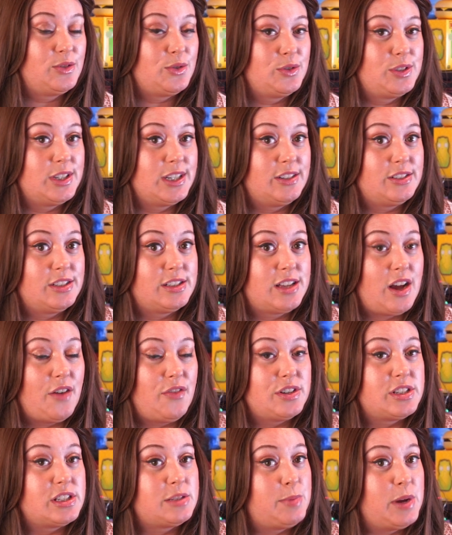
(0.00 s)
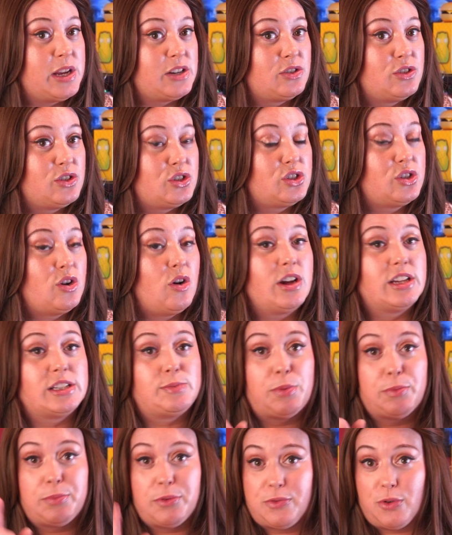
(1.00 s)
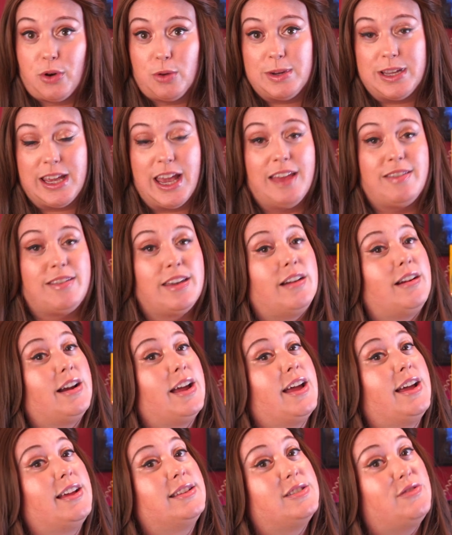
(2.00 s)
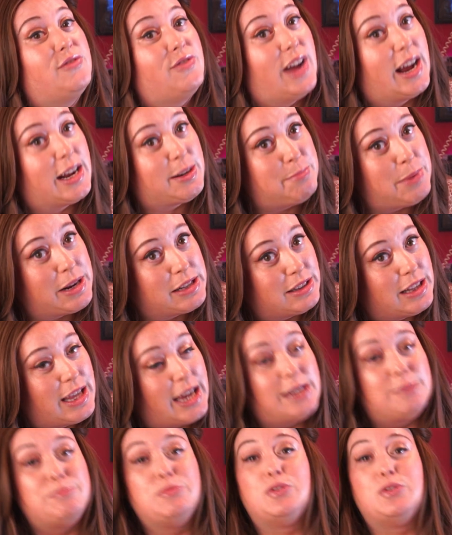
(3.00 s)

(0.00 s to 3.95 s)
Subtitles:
Soul Singer Discovers, it's Patron's Choice, but before we get there, it is in fact Metalhead